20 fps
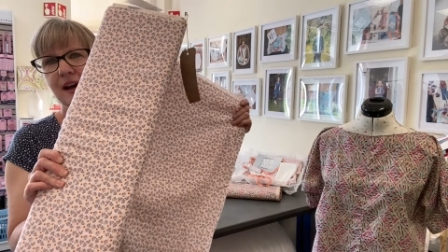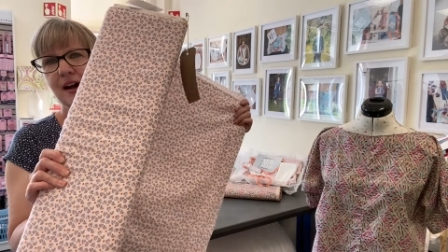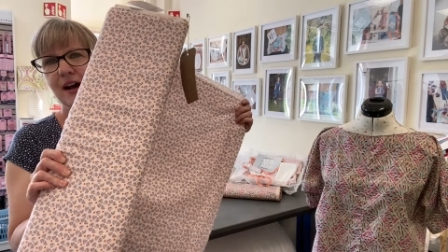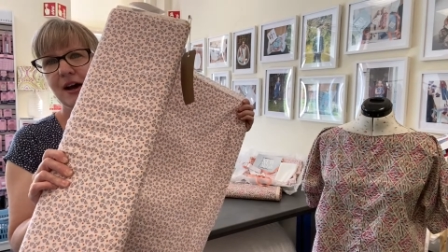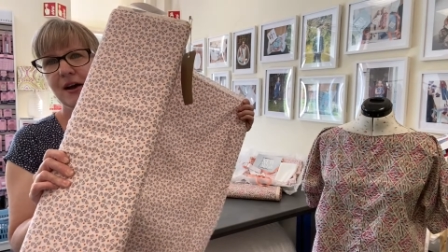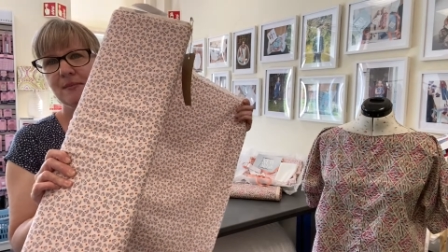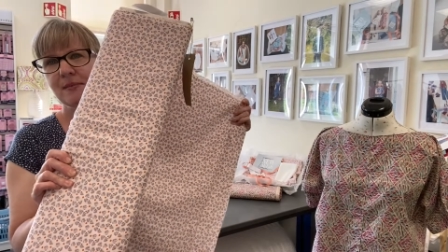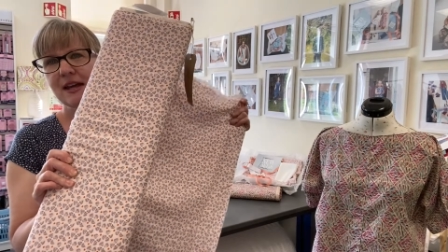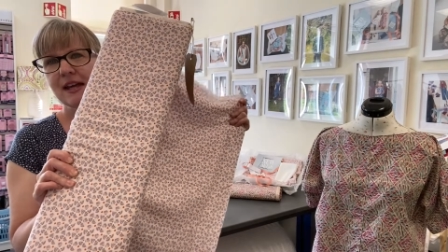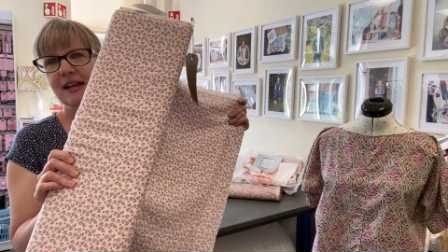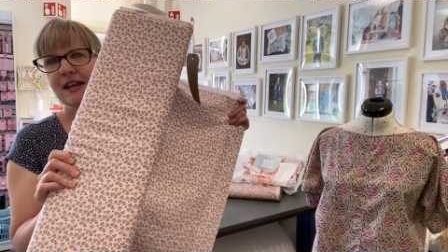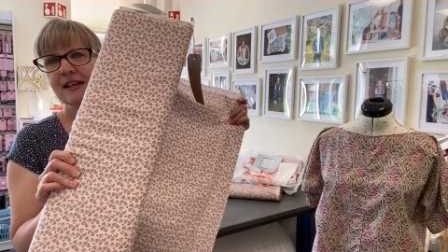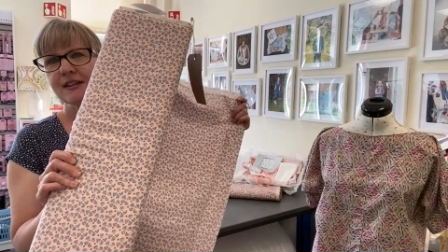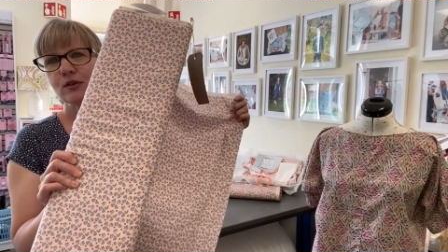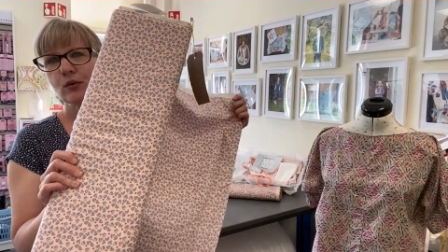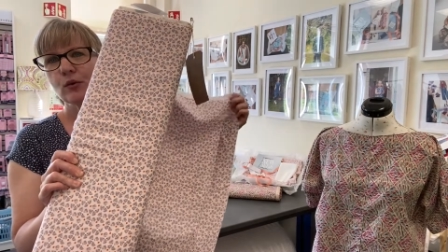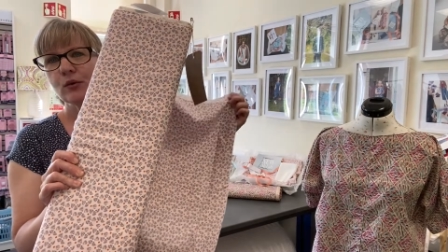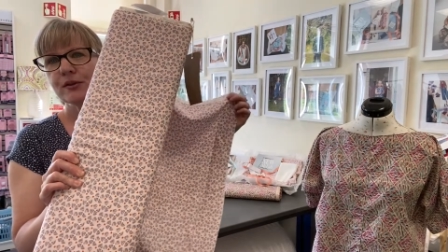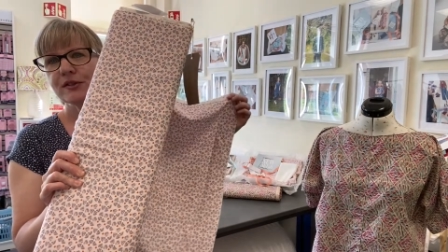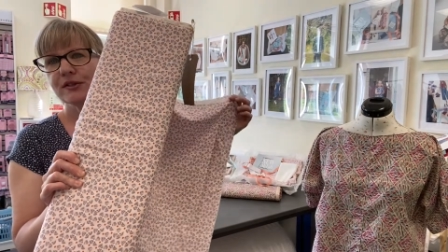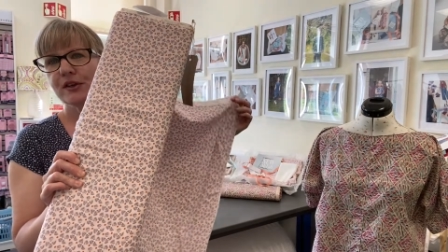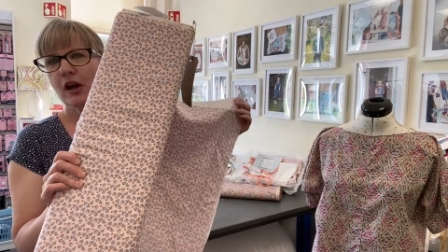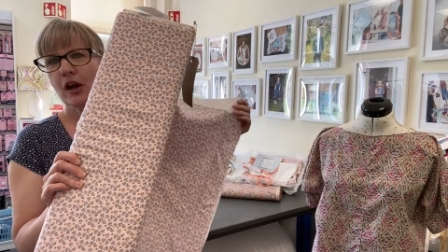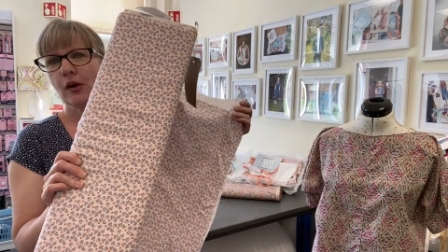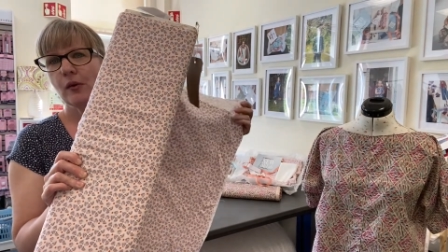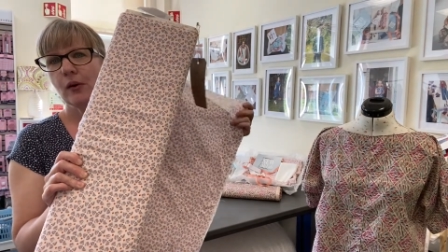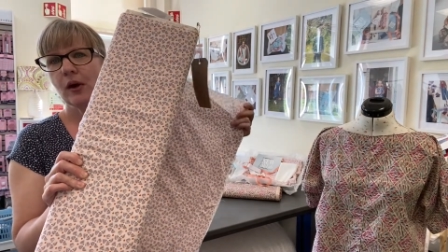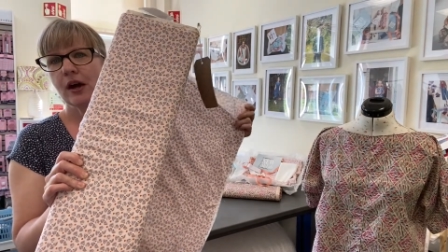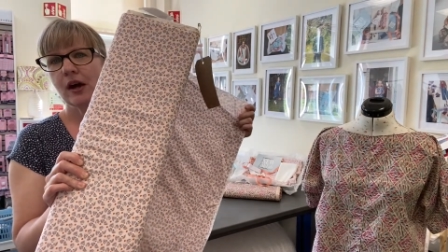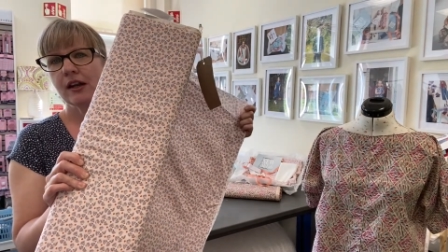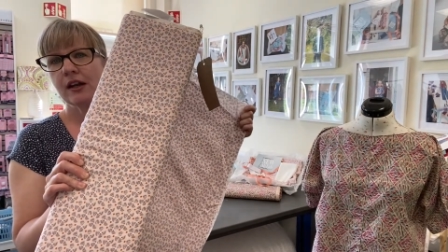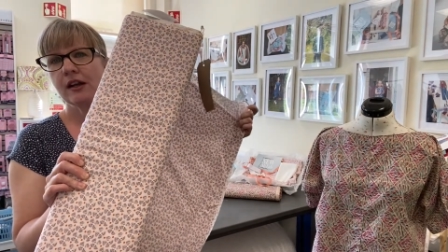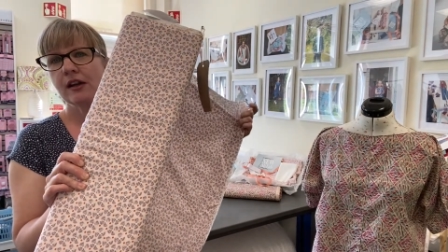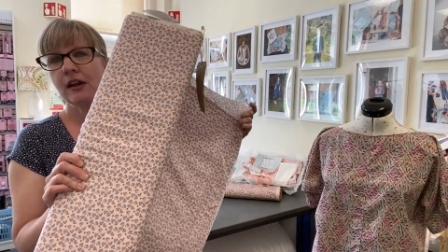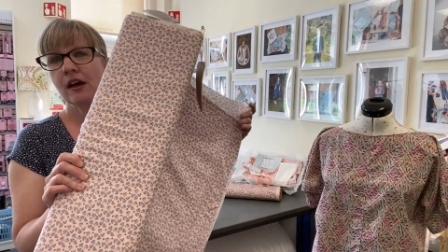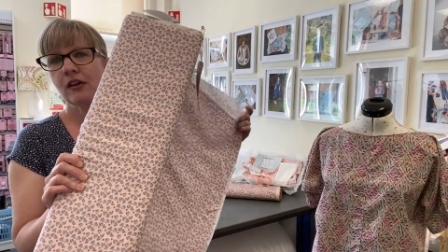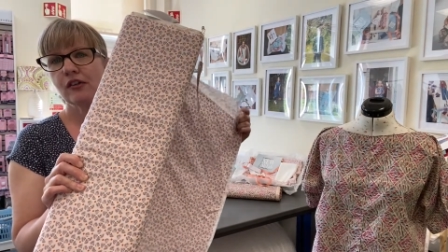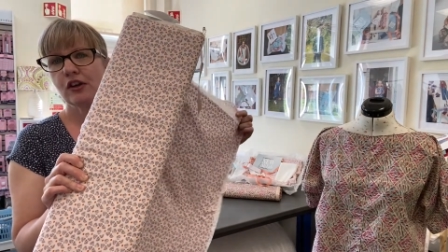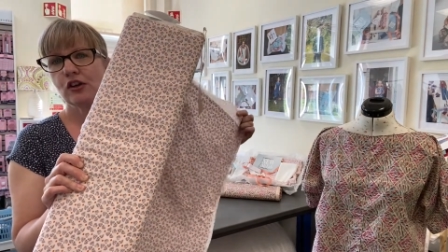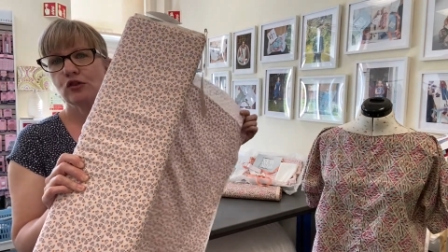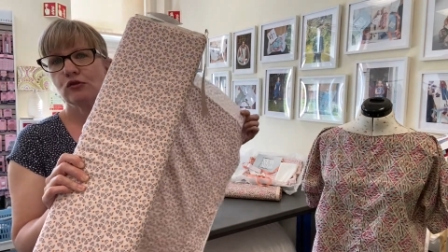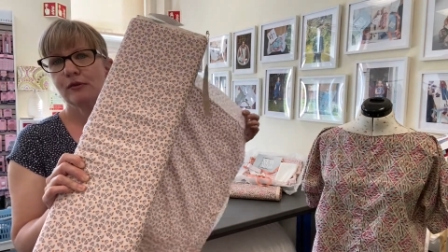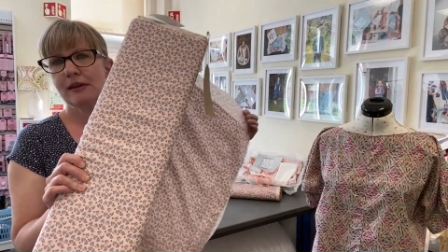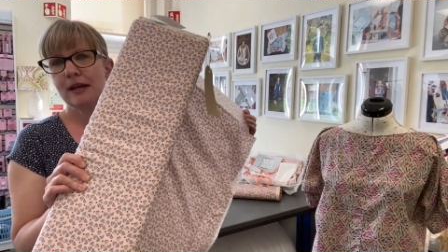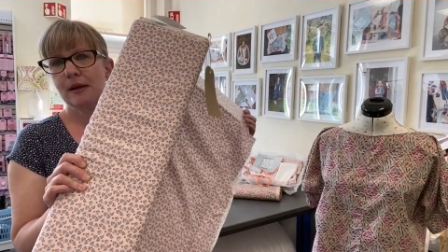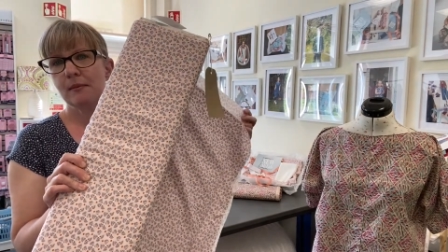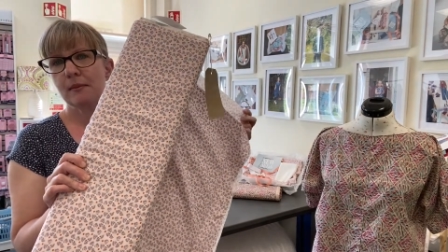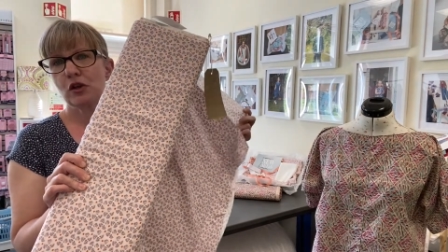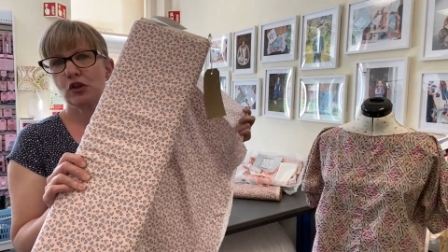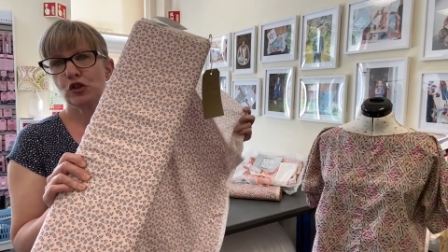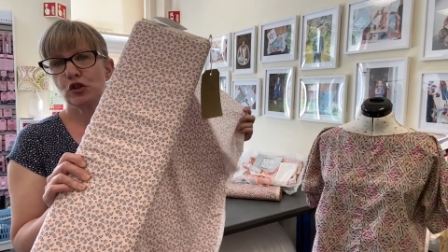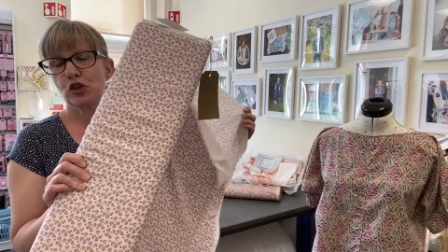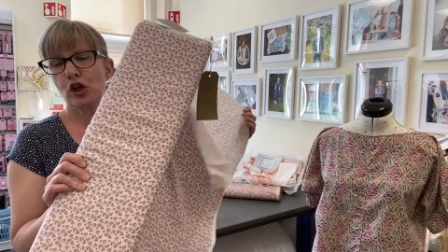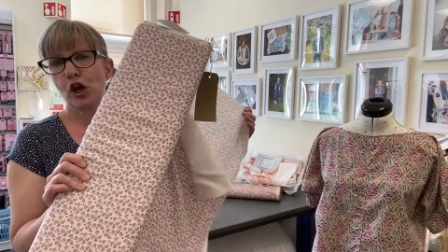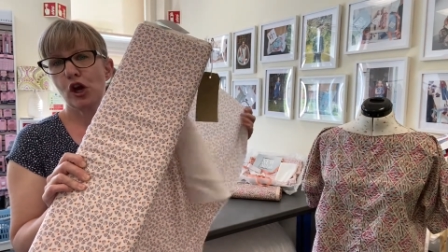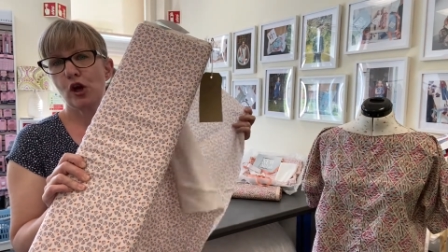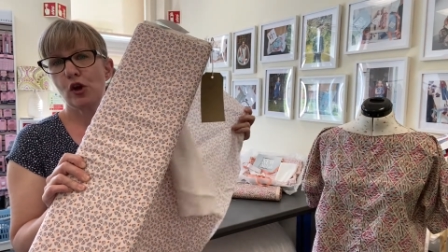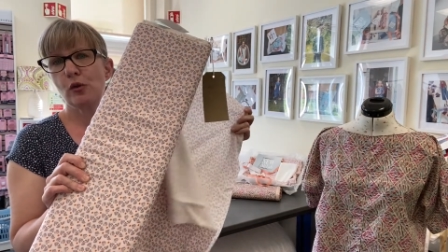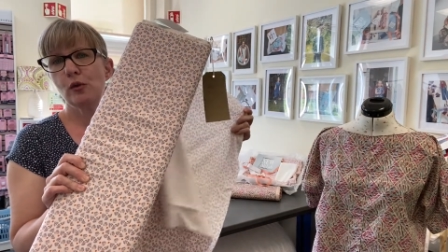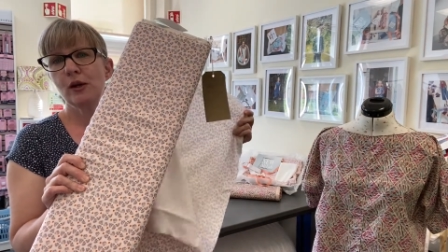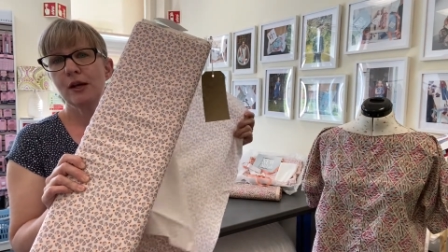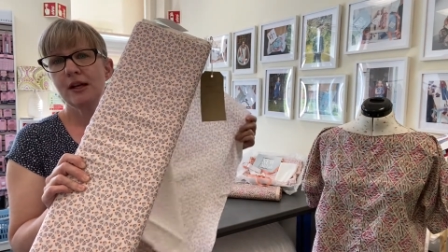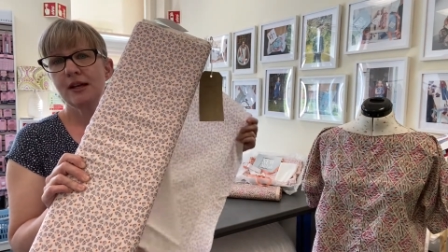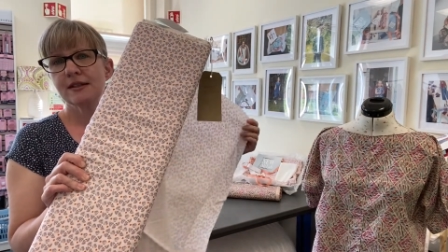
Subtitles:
It is also another dream sew.